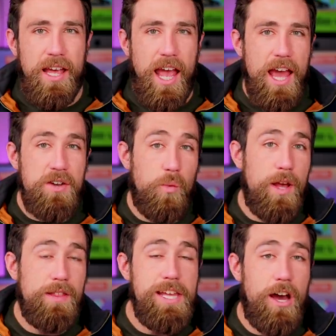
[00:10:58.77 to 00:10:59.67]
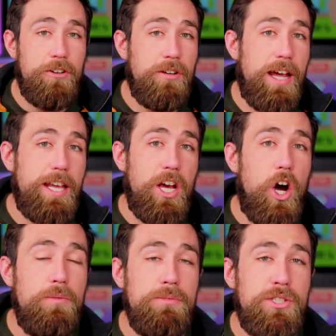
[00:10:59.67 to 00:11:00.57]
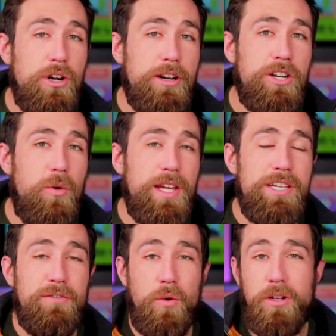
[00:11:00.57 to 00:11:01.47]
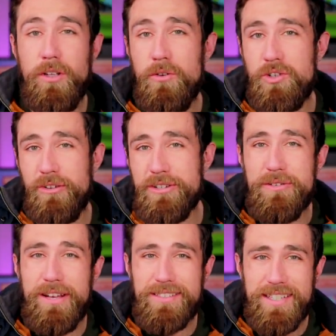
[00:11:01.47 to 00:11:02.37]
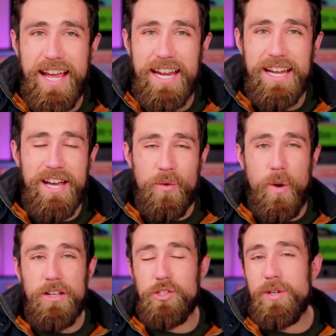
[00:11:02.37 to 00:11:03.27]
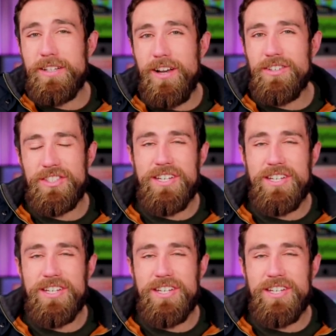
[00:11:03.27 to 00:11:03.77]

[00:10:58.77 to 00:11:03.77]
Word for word: And when the underlying homes started going into foreclosure in 2008, Wall Street lost